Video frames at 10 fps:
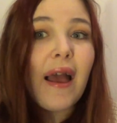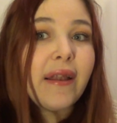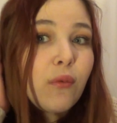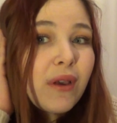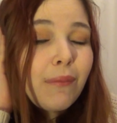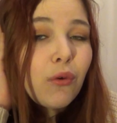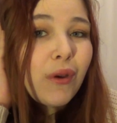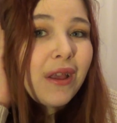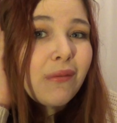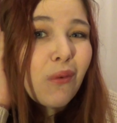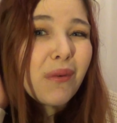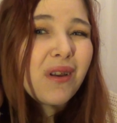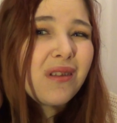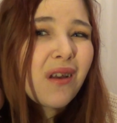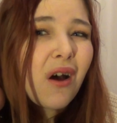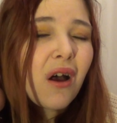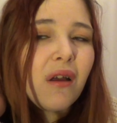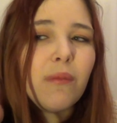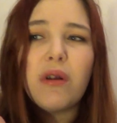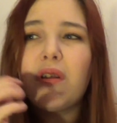and it will keep your ears warm because I
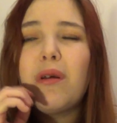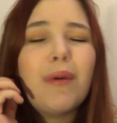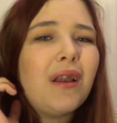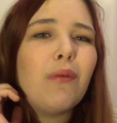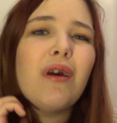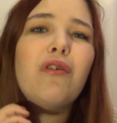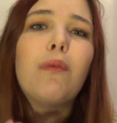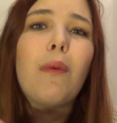don't know about anyone else,